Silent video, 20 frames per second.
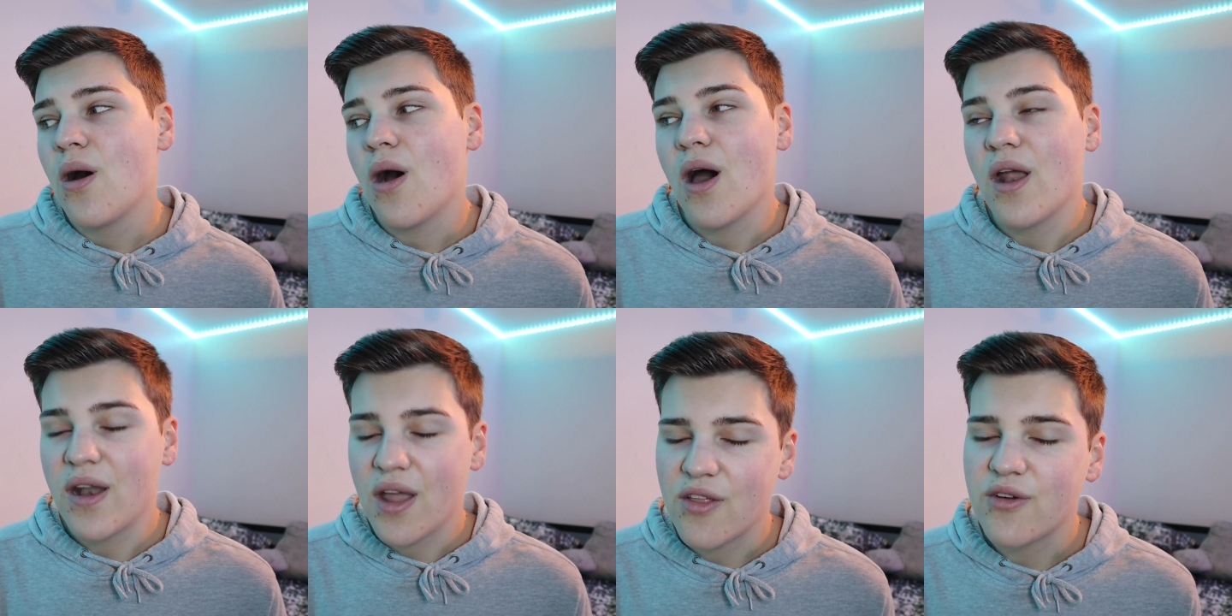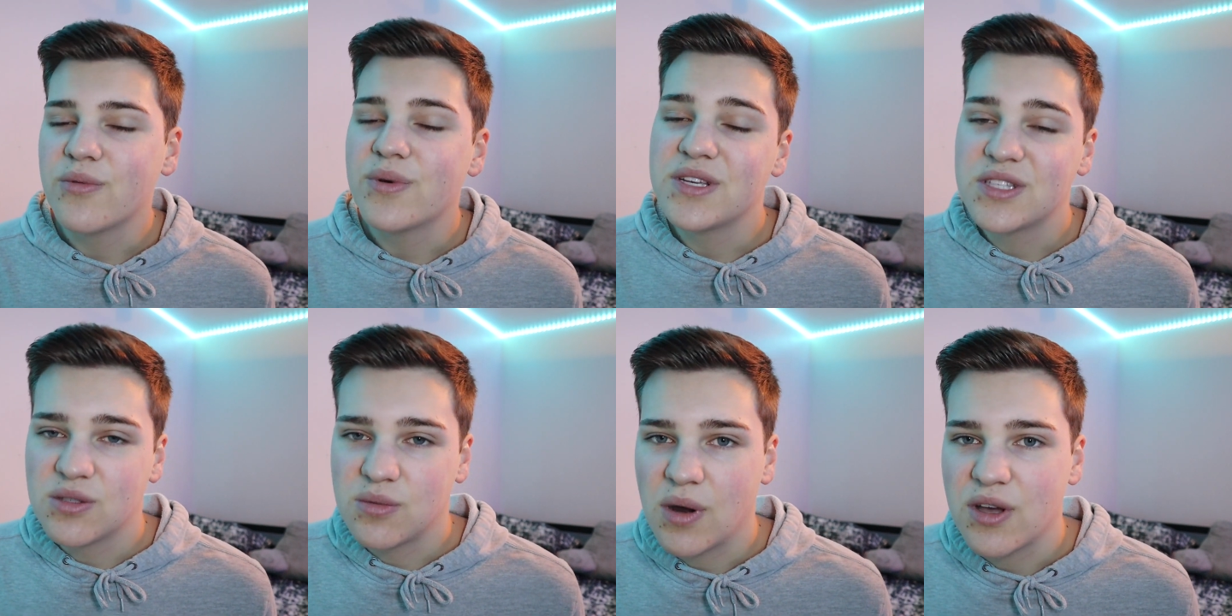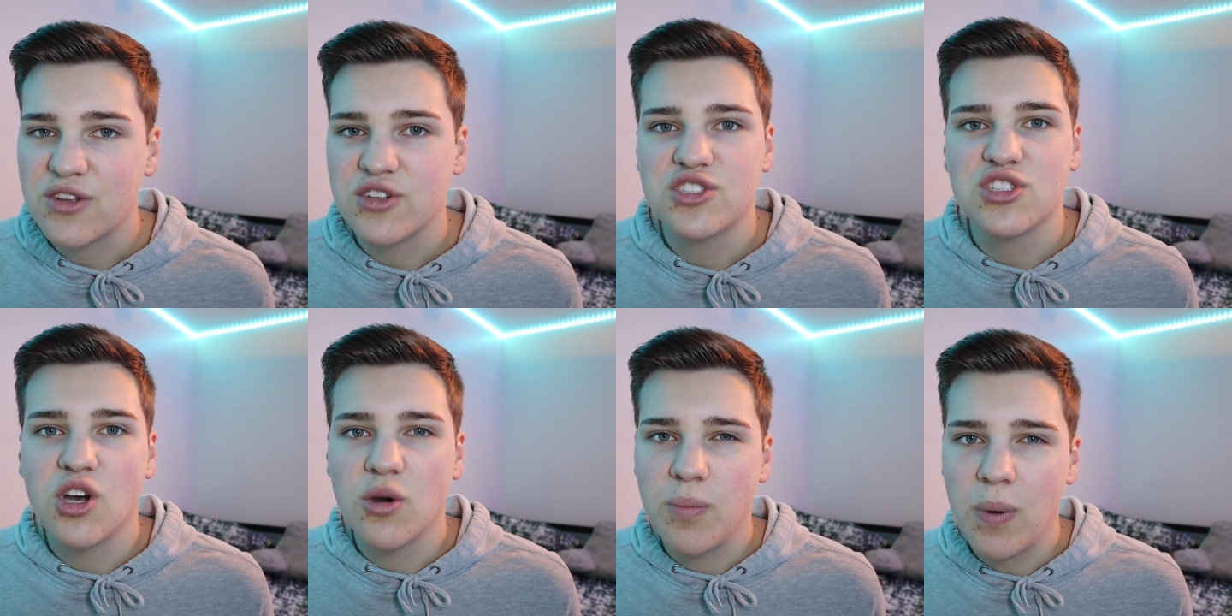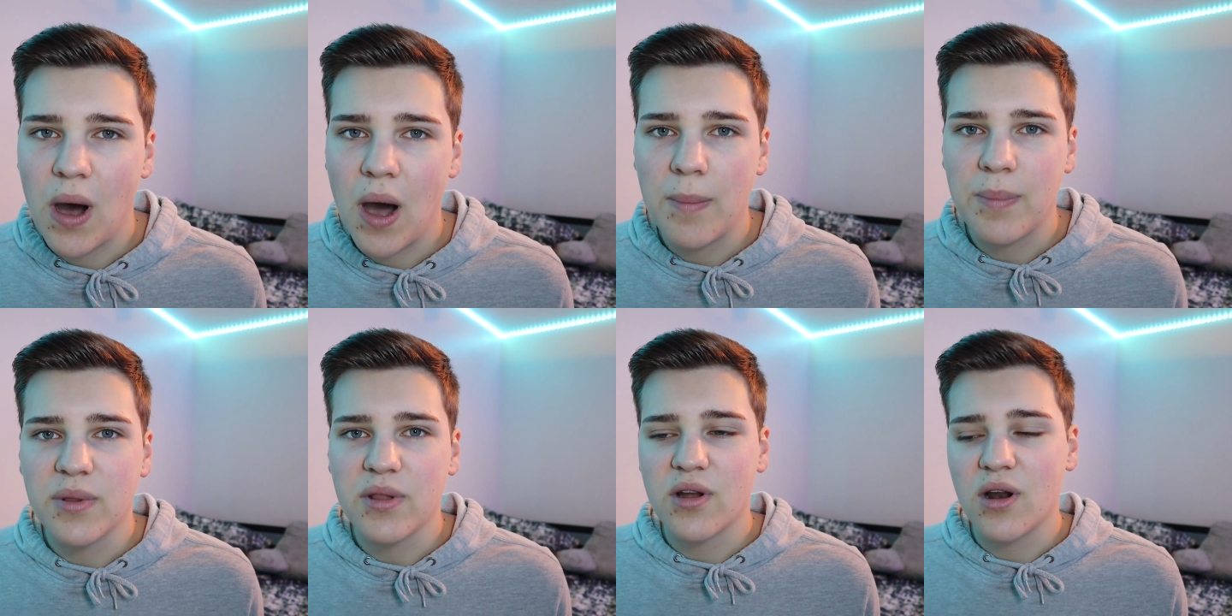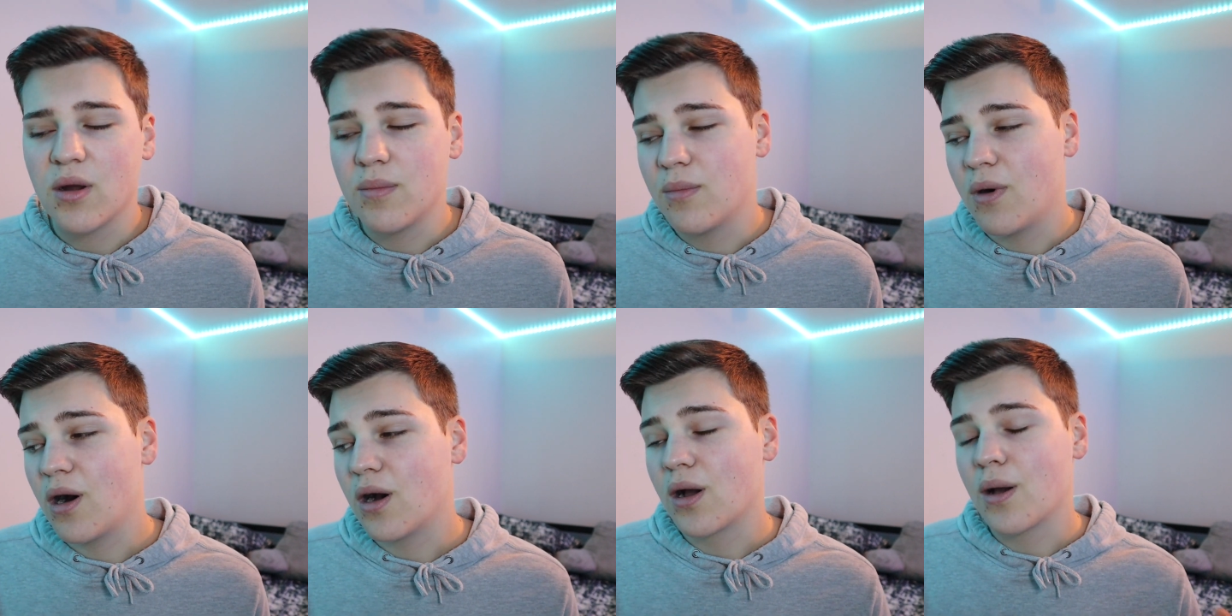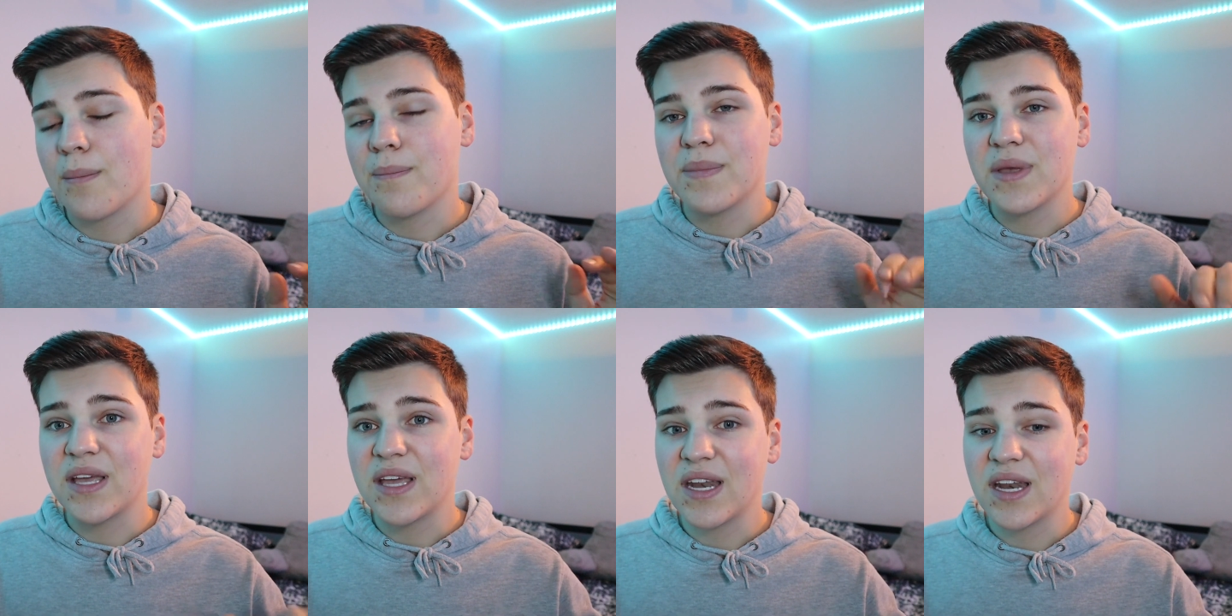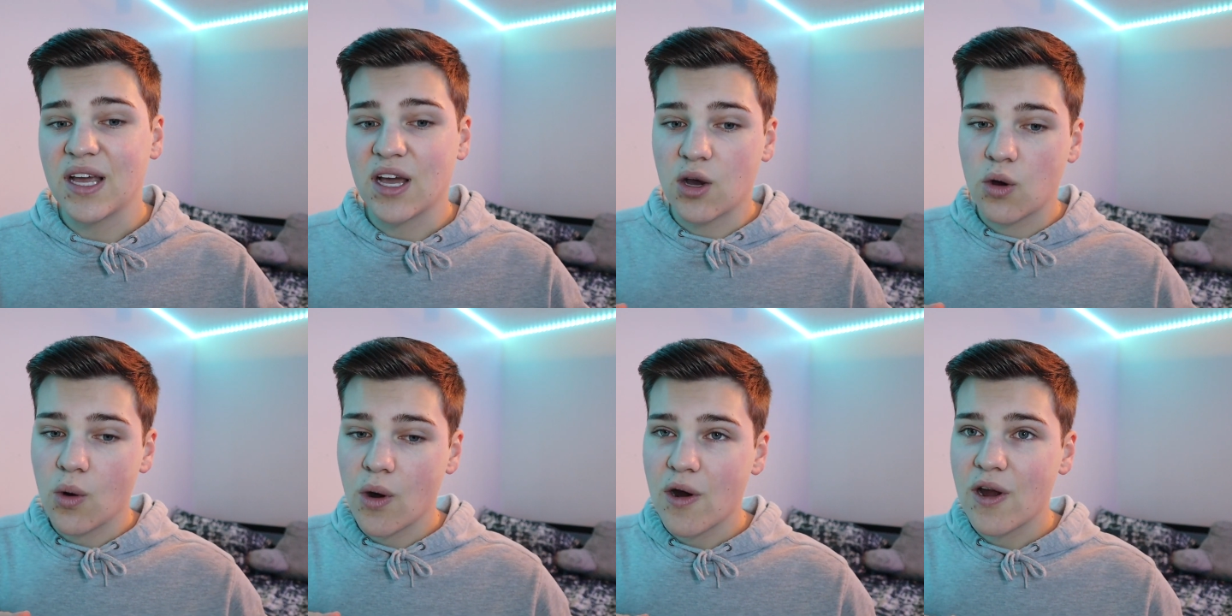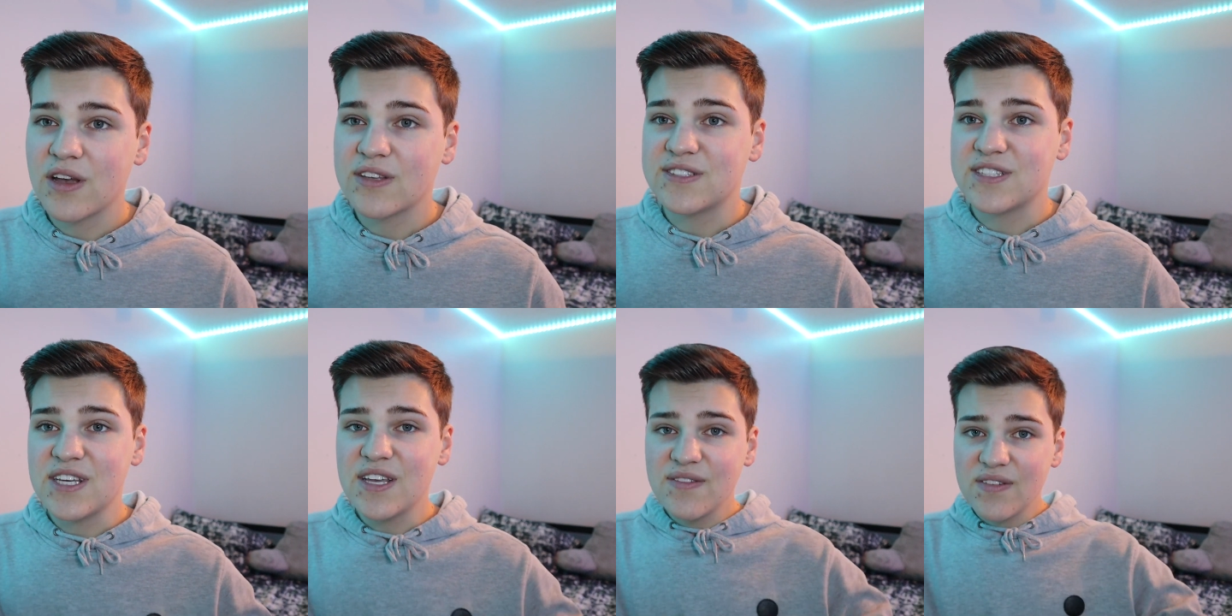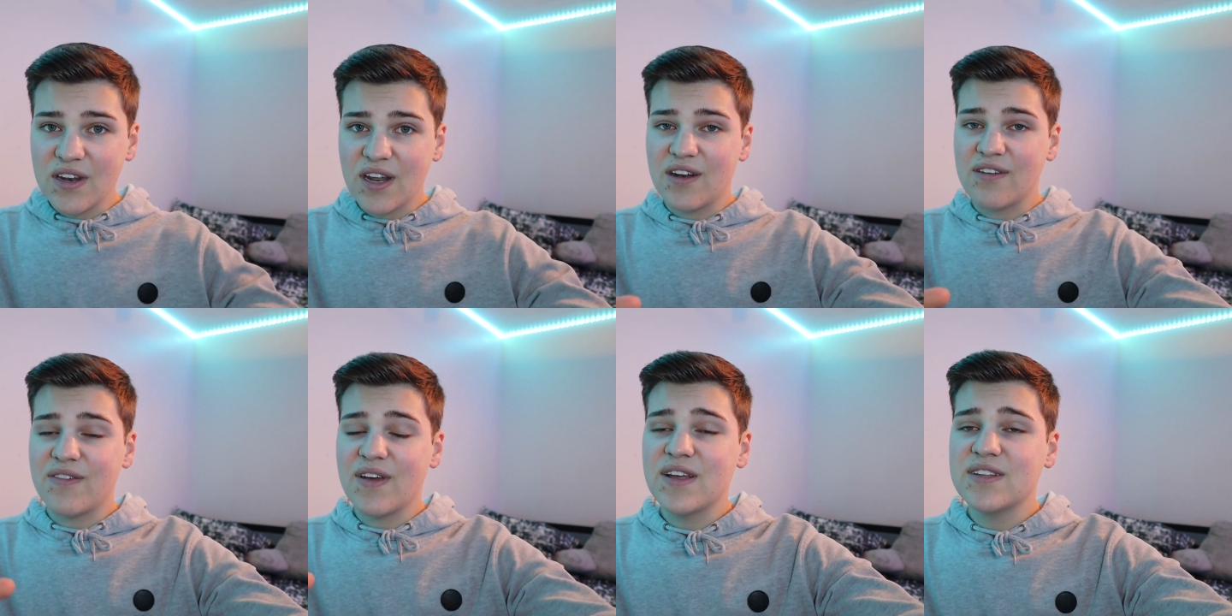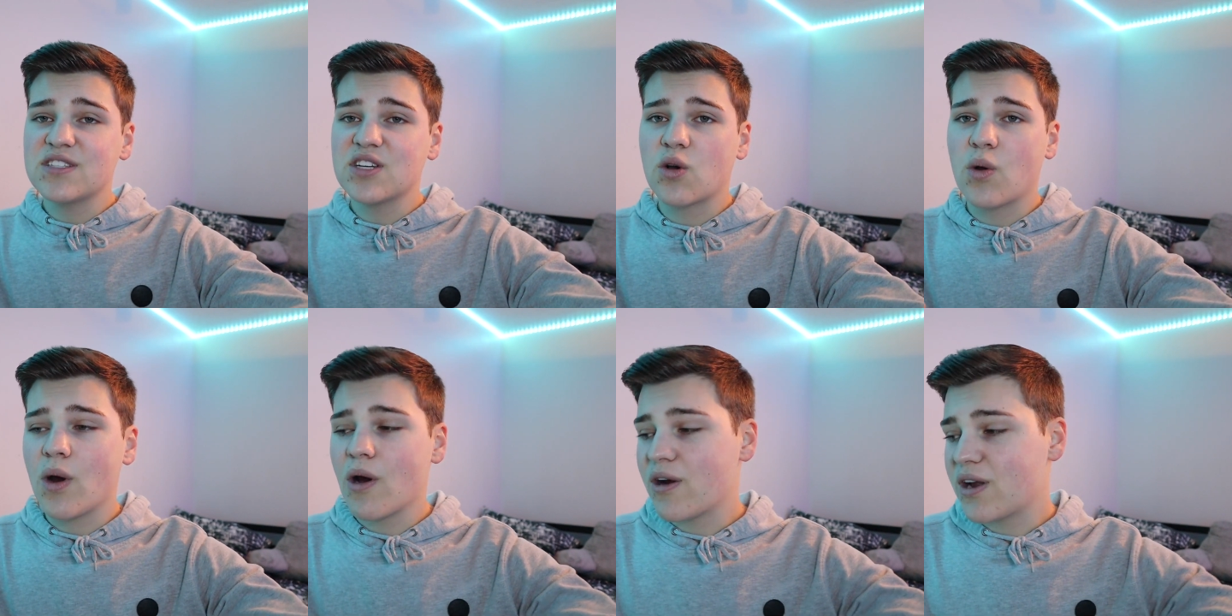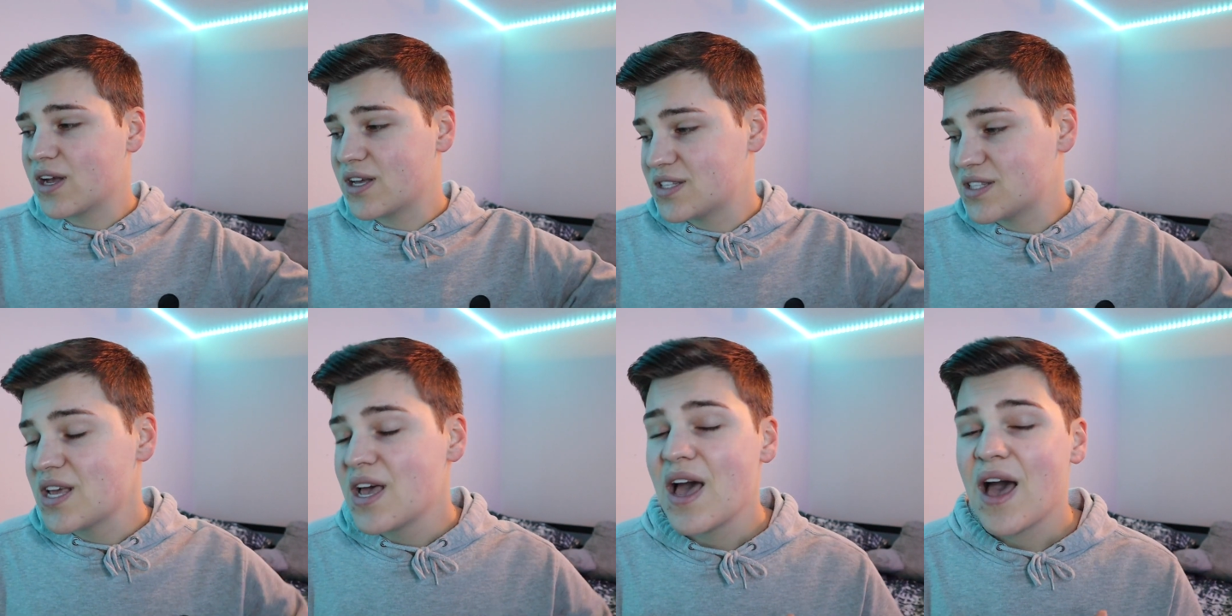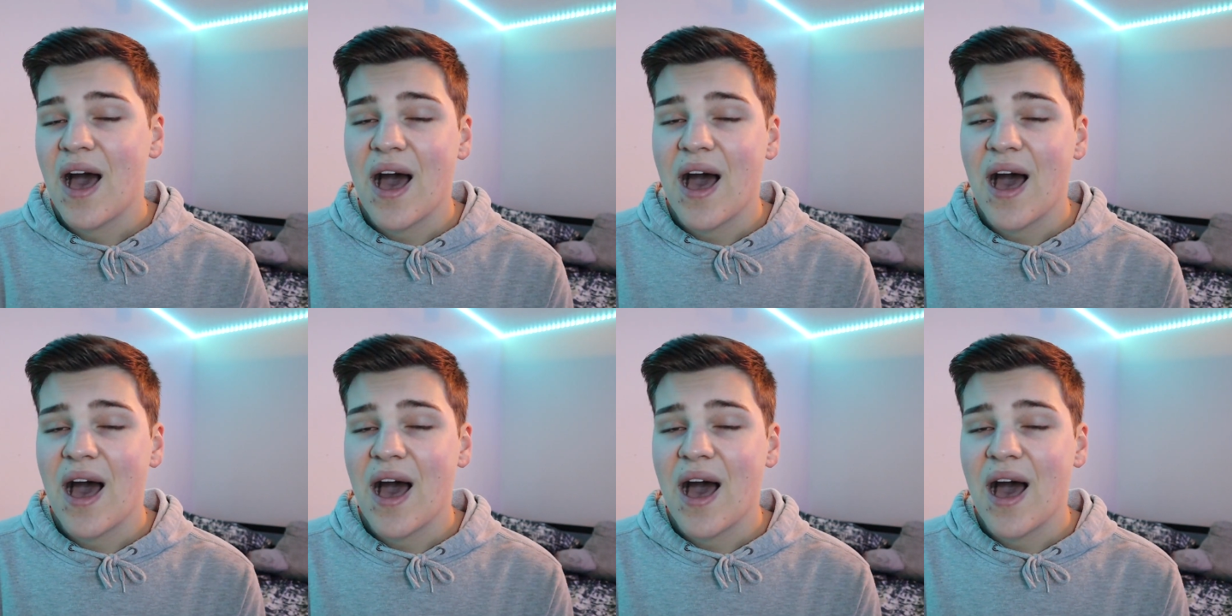Another reason why they're so popular among beginning aquarists, even advanced aquarists.